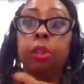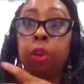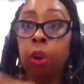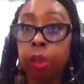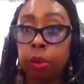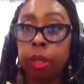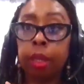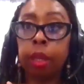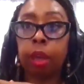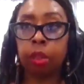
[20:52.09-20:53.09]
your
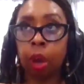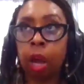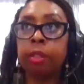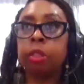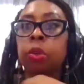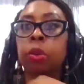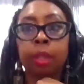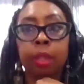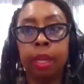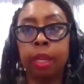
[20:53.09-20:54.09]
unique thoughts
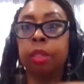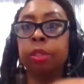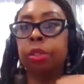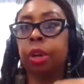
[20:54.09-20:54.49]
on things,